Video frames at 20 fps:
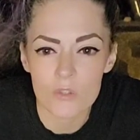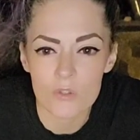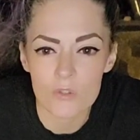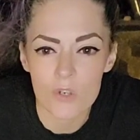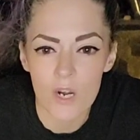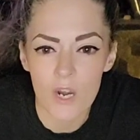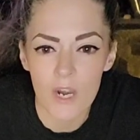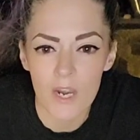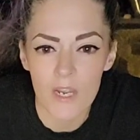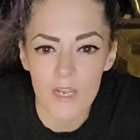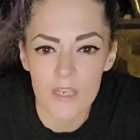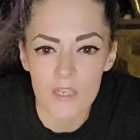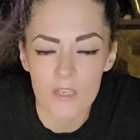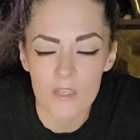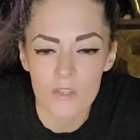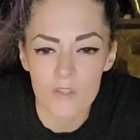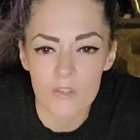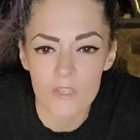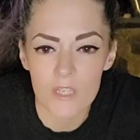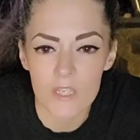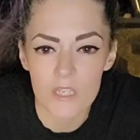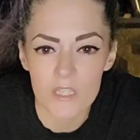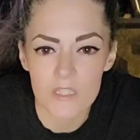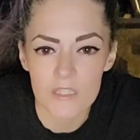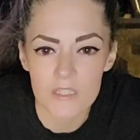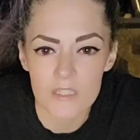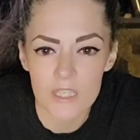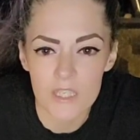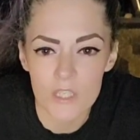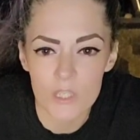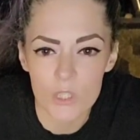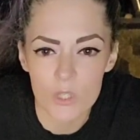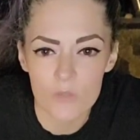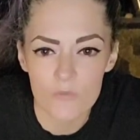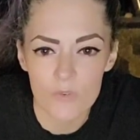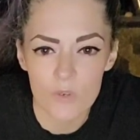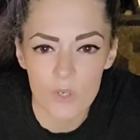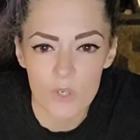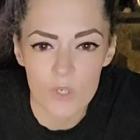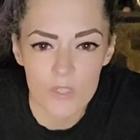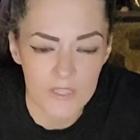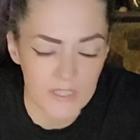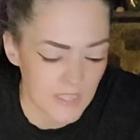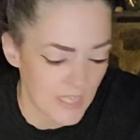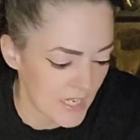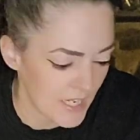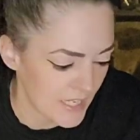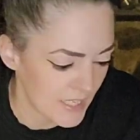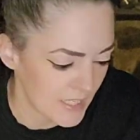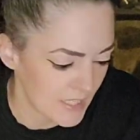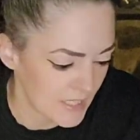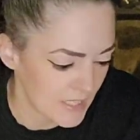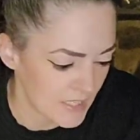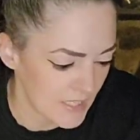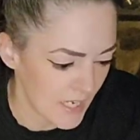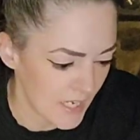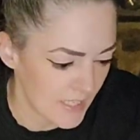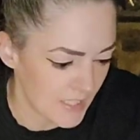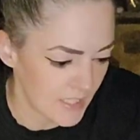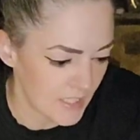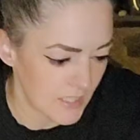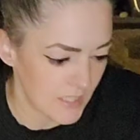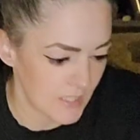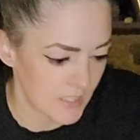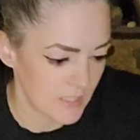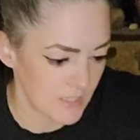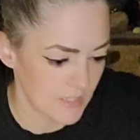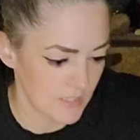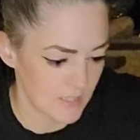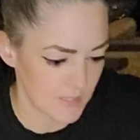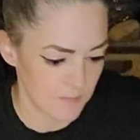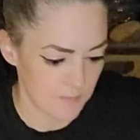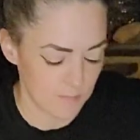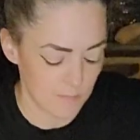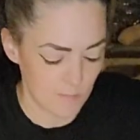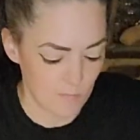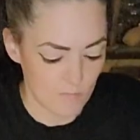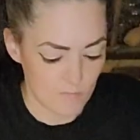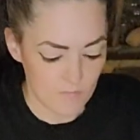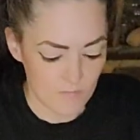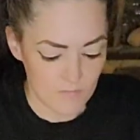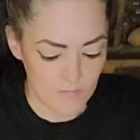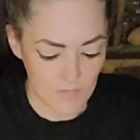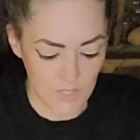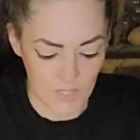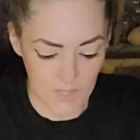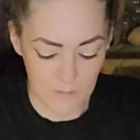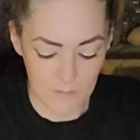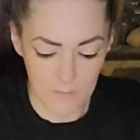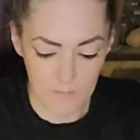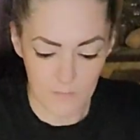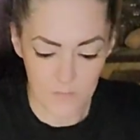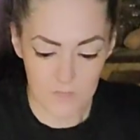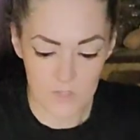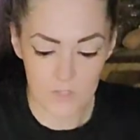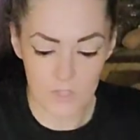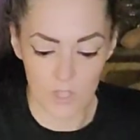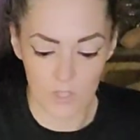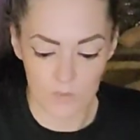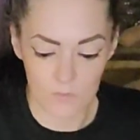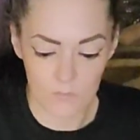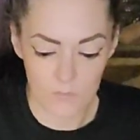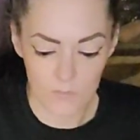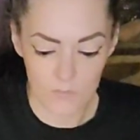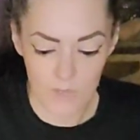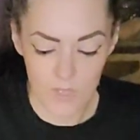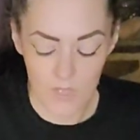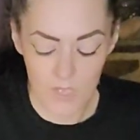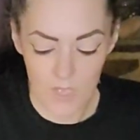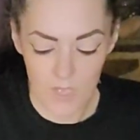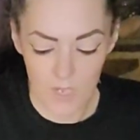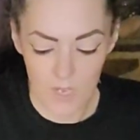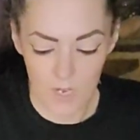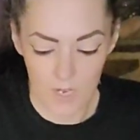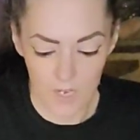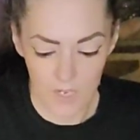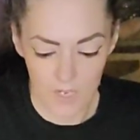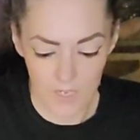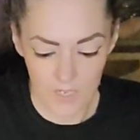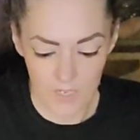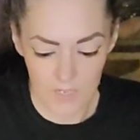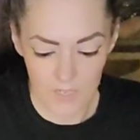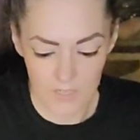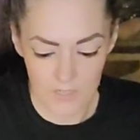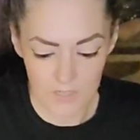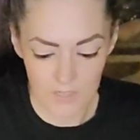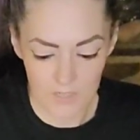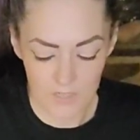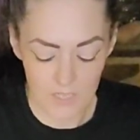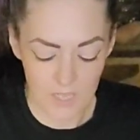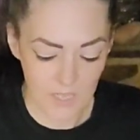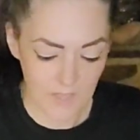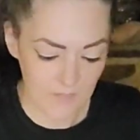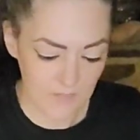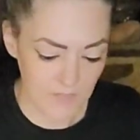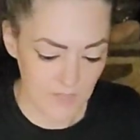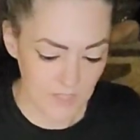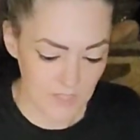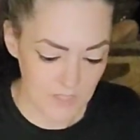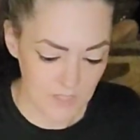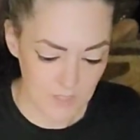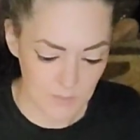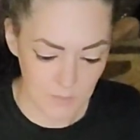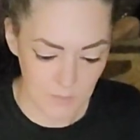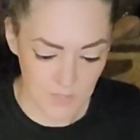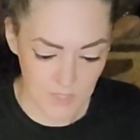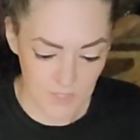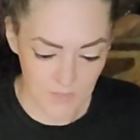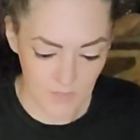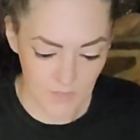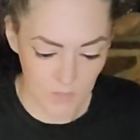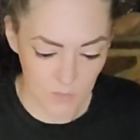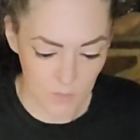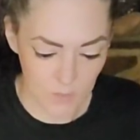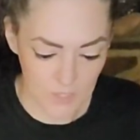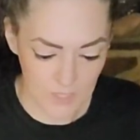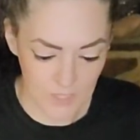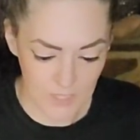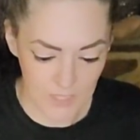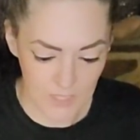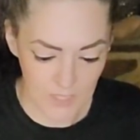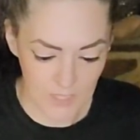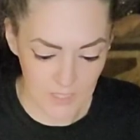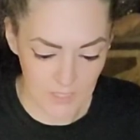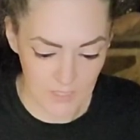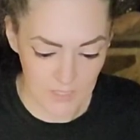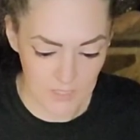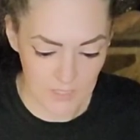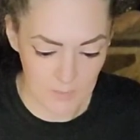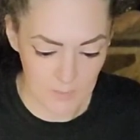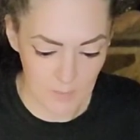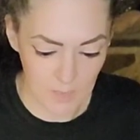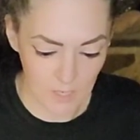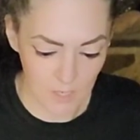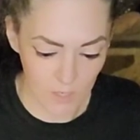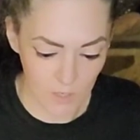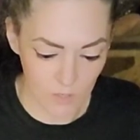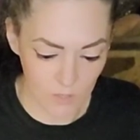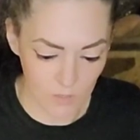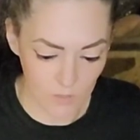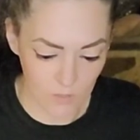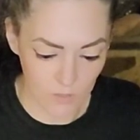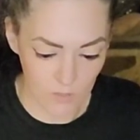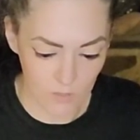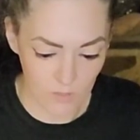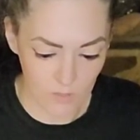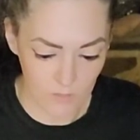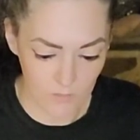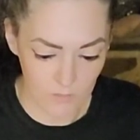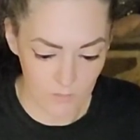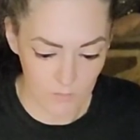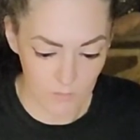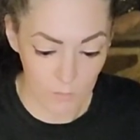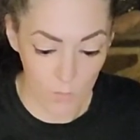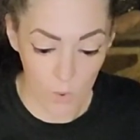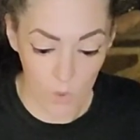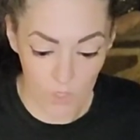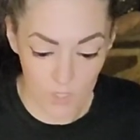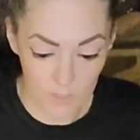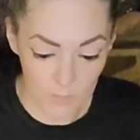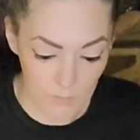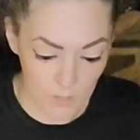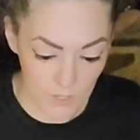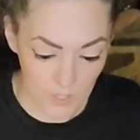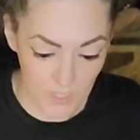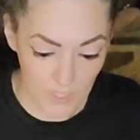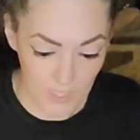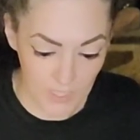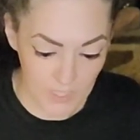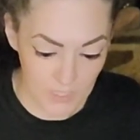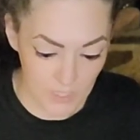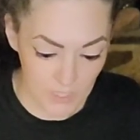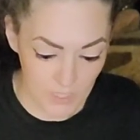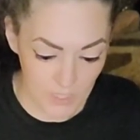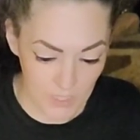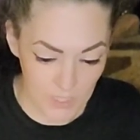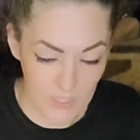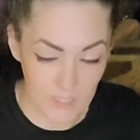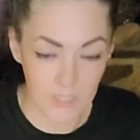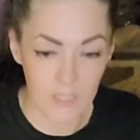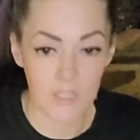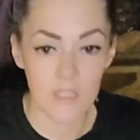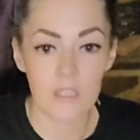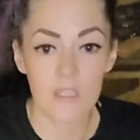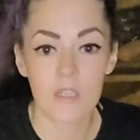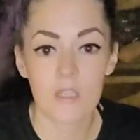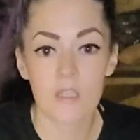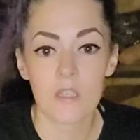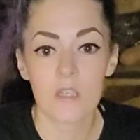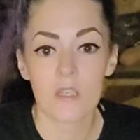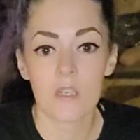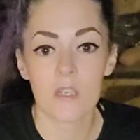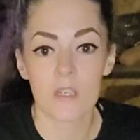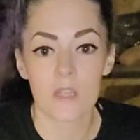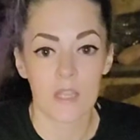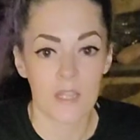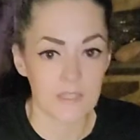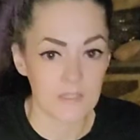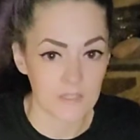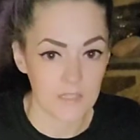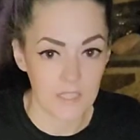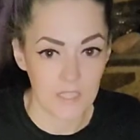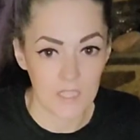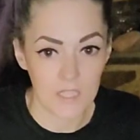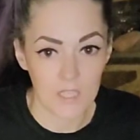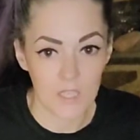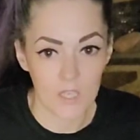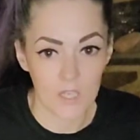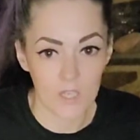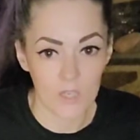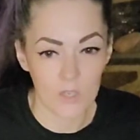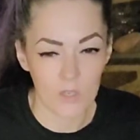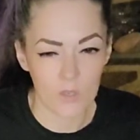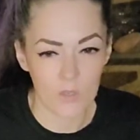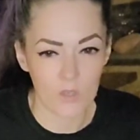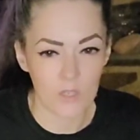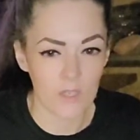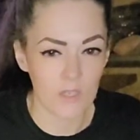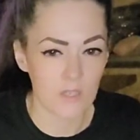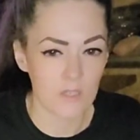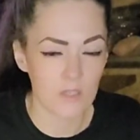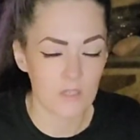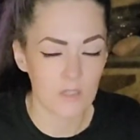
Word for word: dry ingredients. Thank you for the tiny tinies. All right, so, uh, a lot of this specific working is about more communication, less ego,